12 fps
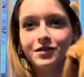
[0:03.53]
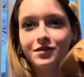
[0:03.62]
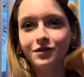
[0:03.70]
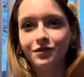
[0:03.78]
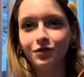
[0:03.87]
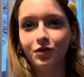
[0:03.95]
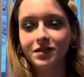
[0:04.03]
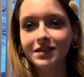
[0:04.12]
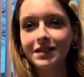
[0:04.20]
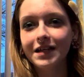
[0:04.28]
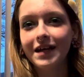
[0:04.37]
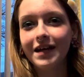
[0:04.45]
So for
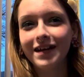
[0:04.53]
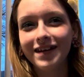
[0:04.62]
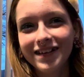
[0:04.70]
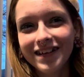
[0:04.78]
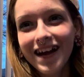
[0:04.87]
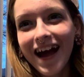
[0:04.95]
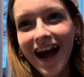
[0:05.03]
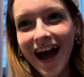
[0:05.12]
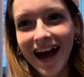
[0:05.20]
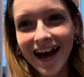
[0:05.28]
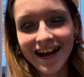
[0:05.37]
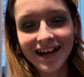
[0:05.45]
today,
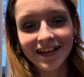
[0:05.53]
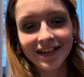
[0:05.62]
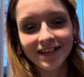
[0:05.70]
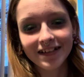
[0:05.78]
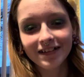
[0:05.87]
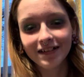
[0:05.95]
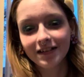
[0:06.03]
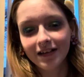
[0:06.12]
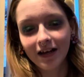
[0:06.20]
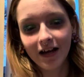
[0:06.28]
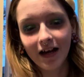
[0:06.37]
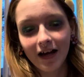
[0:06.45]
I
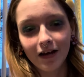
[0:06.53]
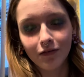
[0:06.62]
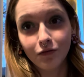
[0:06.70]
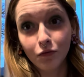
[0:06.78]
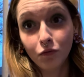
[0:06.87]
have,